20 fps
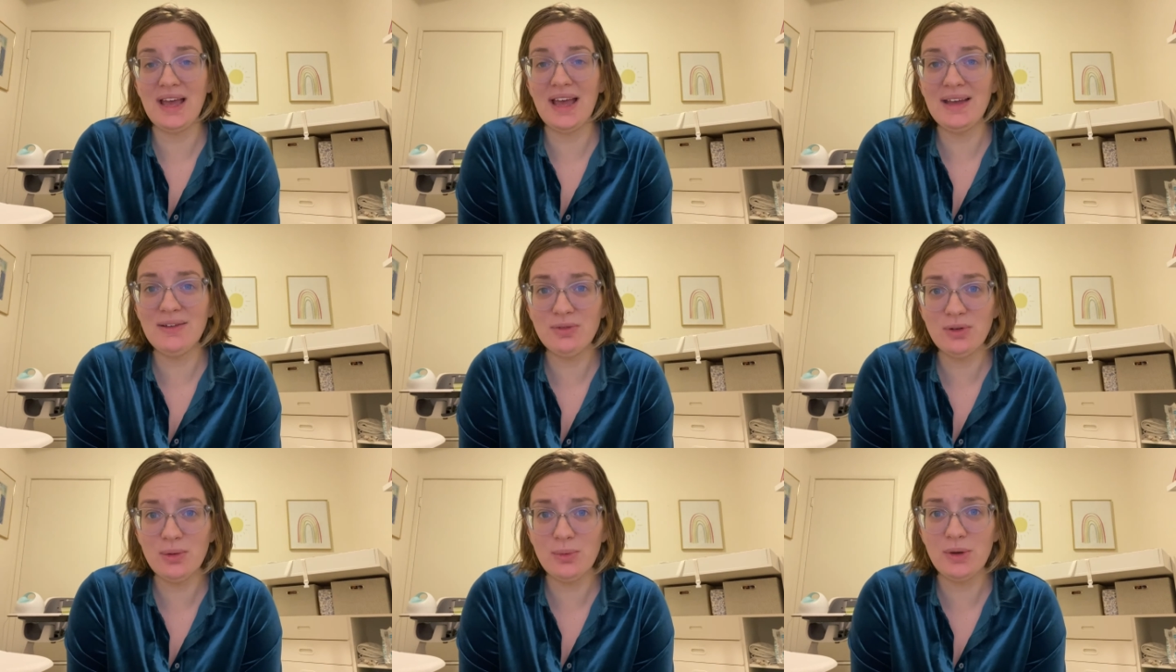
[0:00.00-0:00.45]

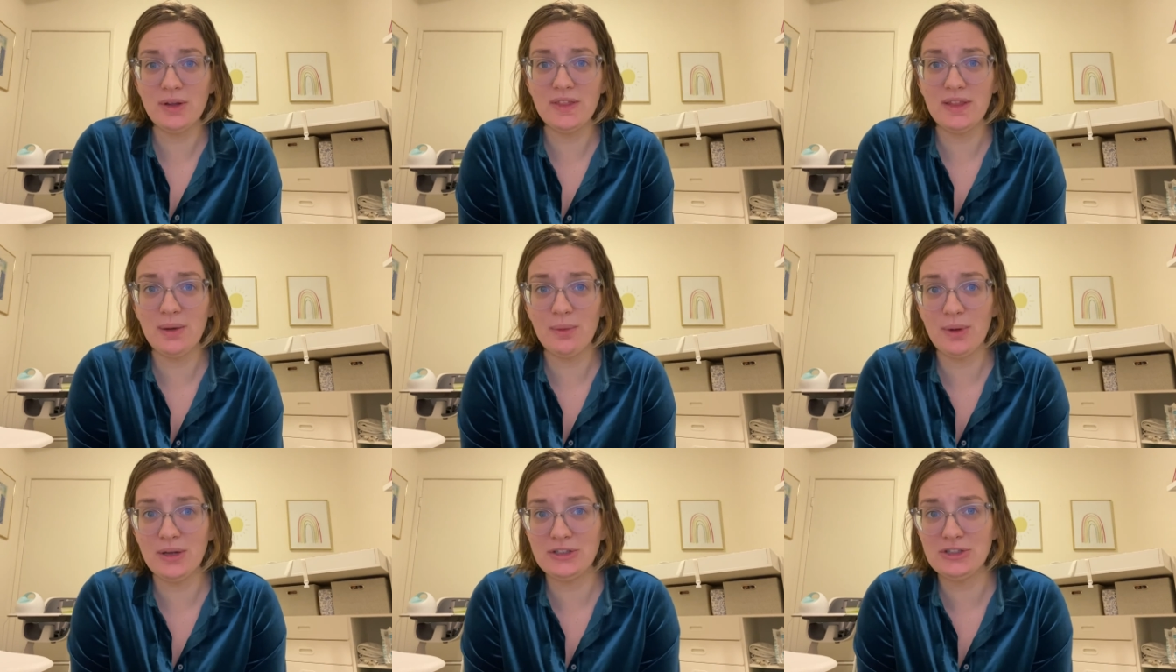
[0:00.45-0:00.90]
everyone
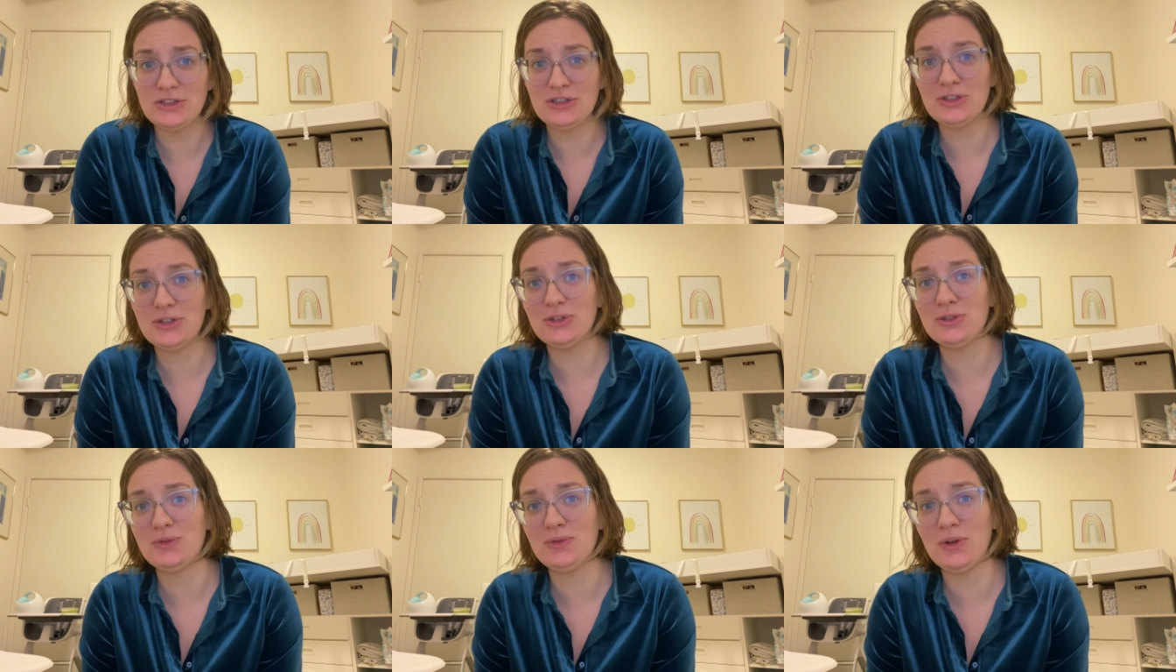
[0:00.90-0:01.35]
that
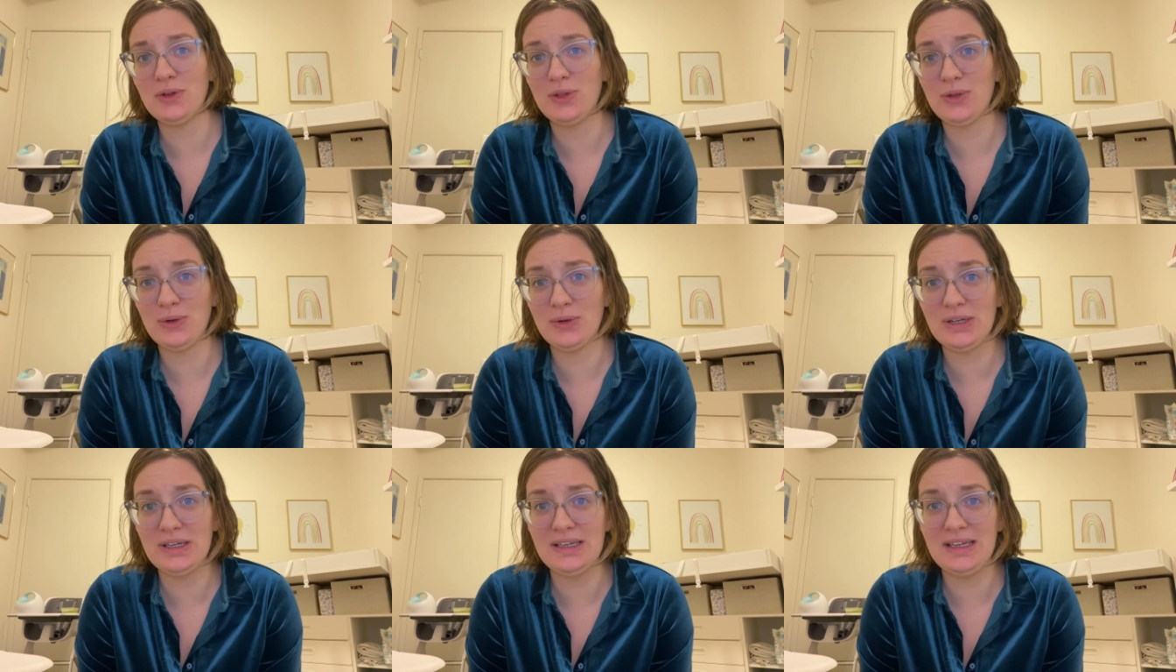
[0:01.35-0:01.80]
registers for
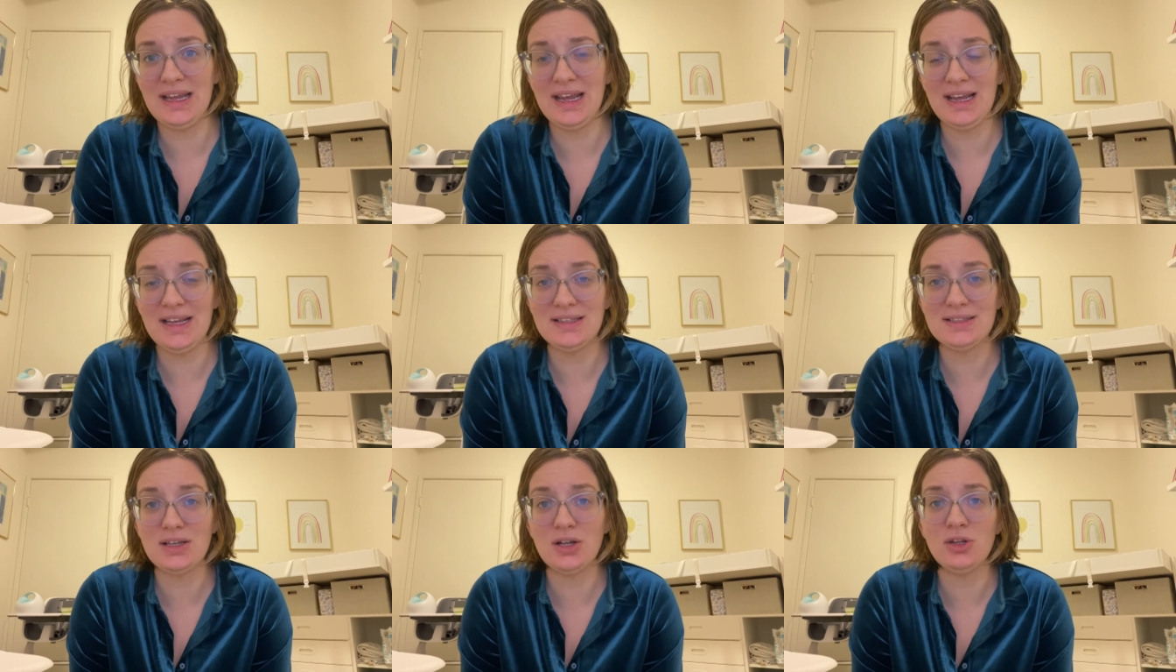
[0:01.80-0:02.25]
30
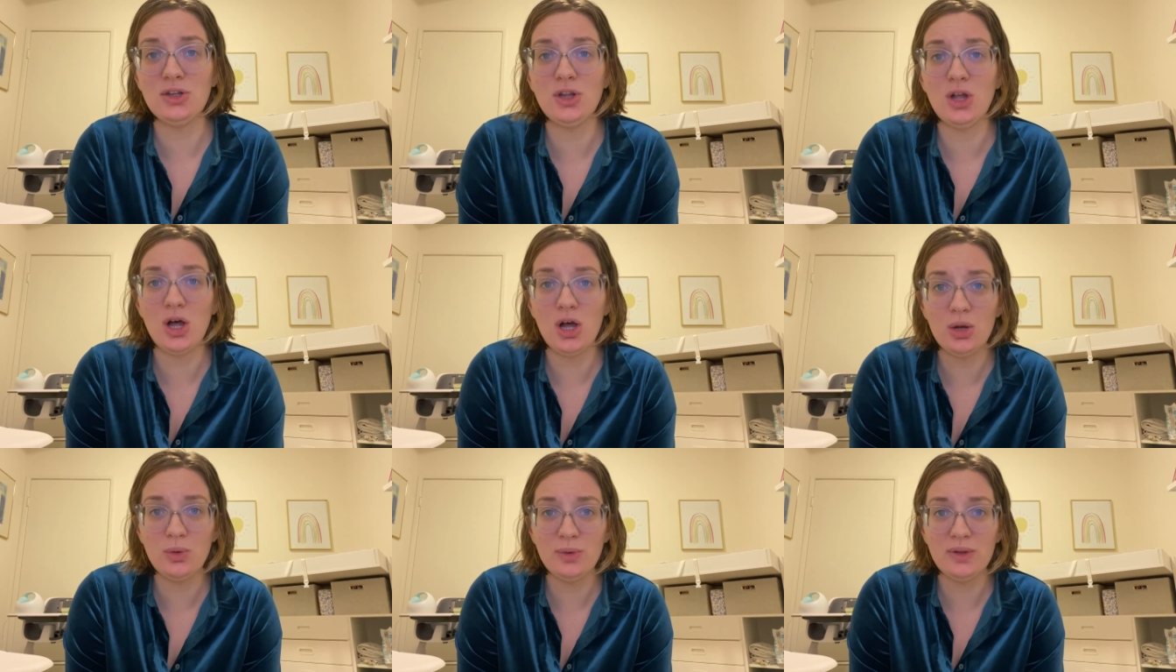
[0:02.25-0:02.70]
days
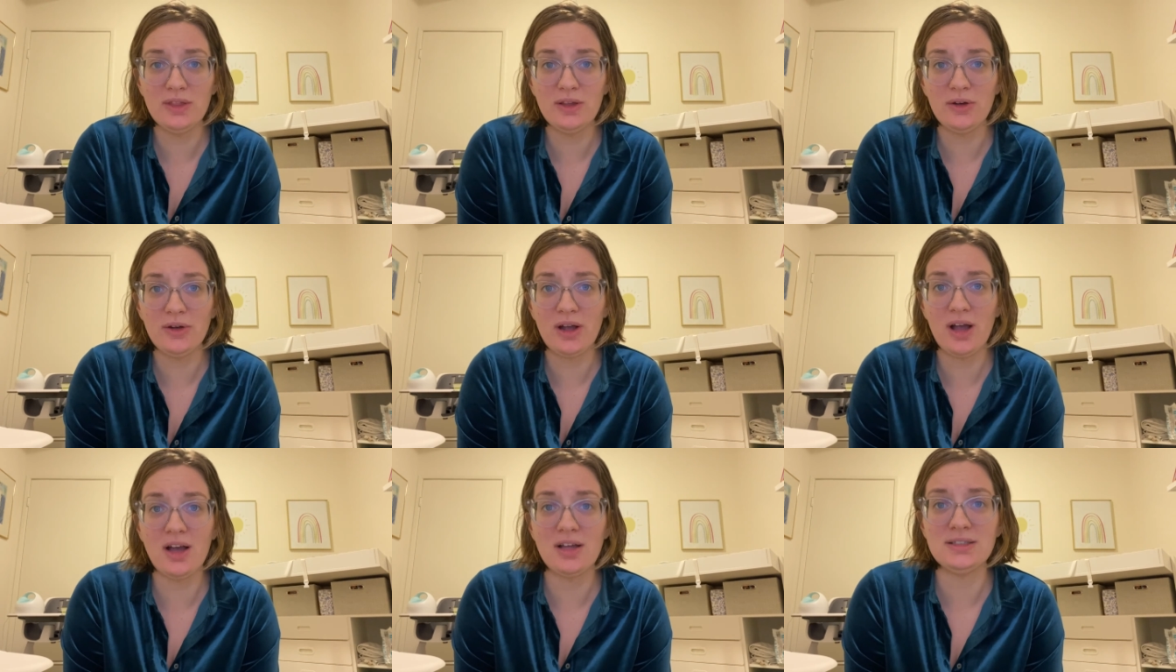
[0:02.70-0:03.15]
along with their
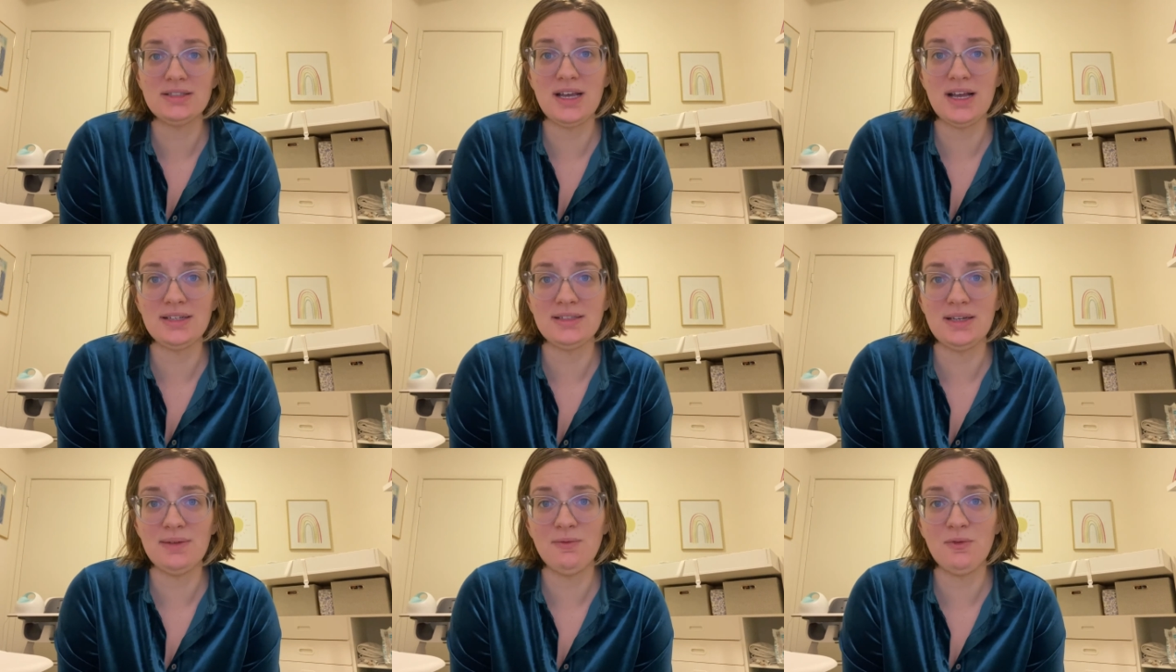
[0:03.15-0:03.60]

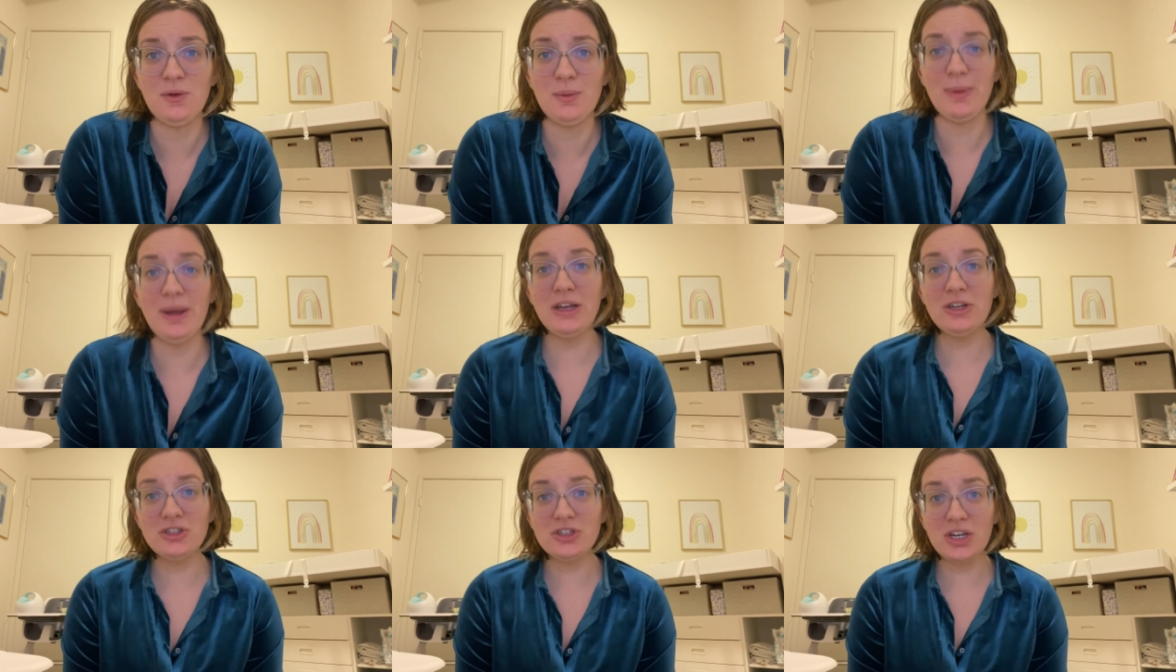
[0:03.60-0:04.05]
contact
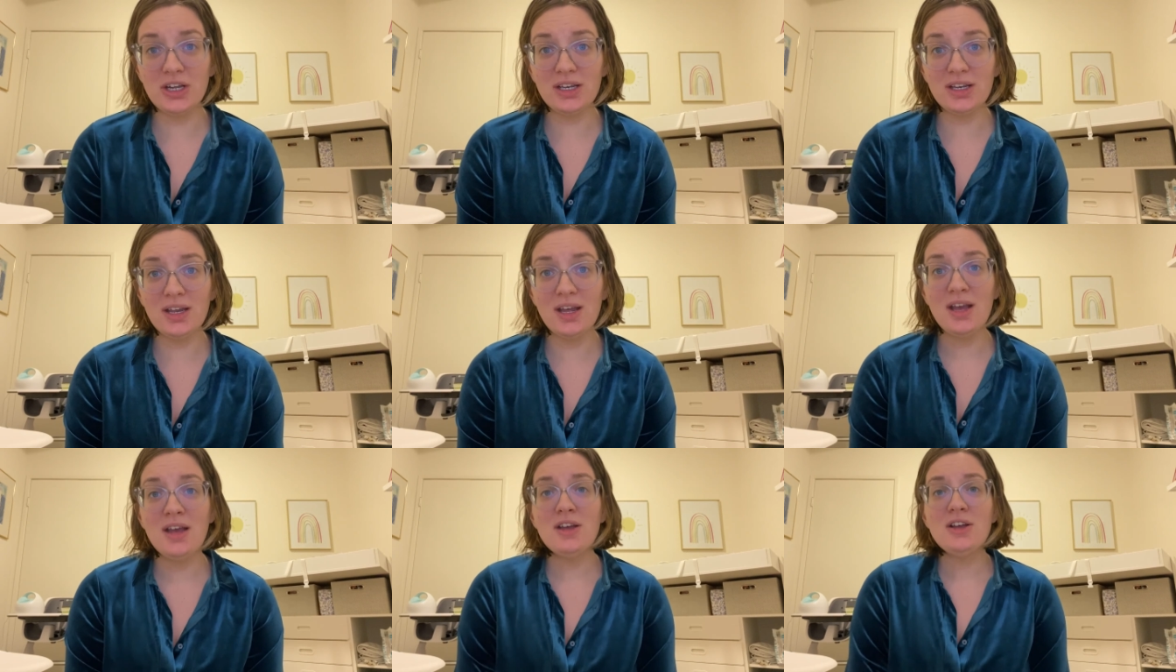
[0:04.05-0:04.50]
information.